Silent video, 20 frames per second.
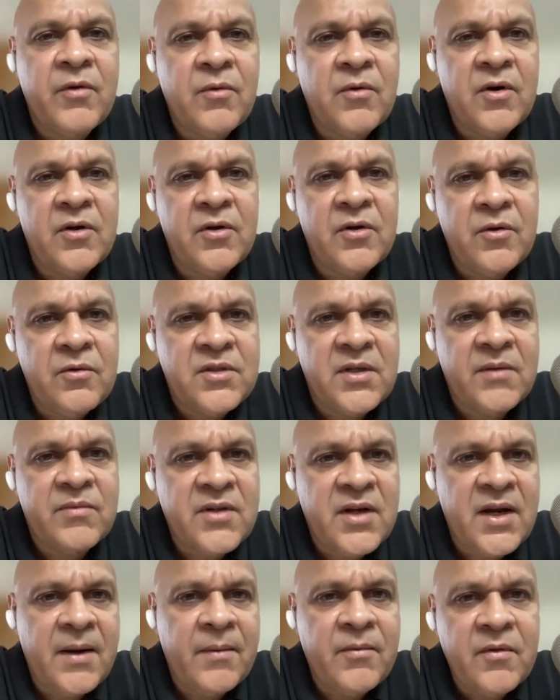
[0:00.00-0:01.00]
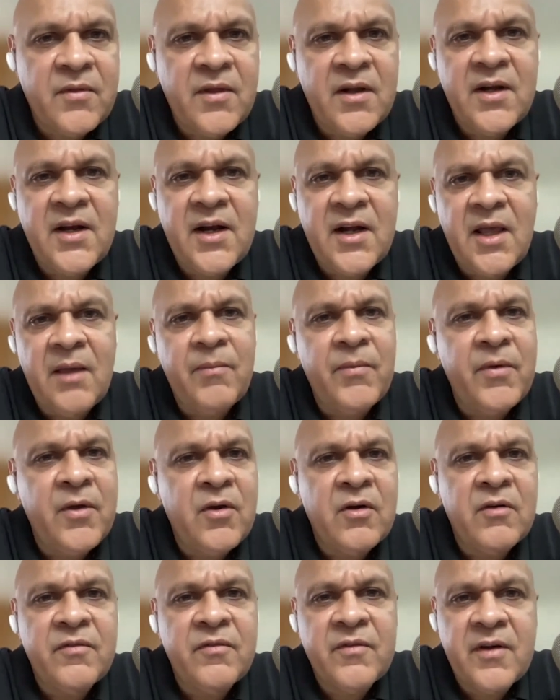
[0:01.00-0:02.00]
want to subscribe to the data IPO
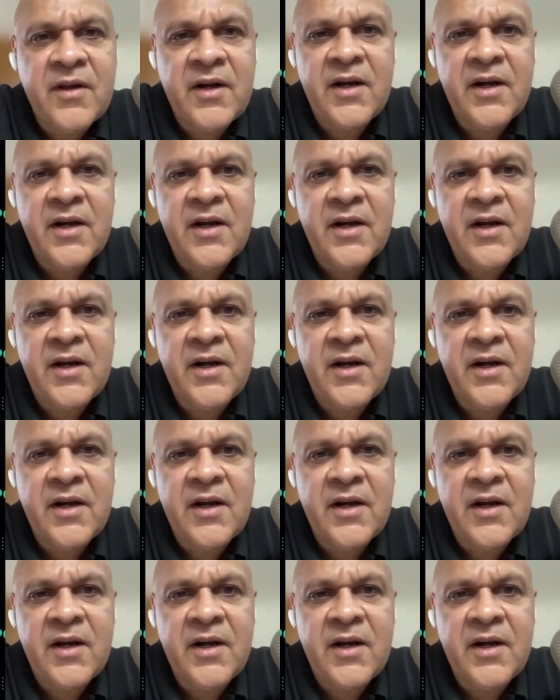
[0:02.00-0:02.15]
of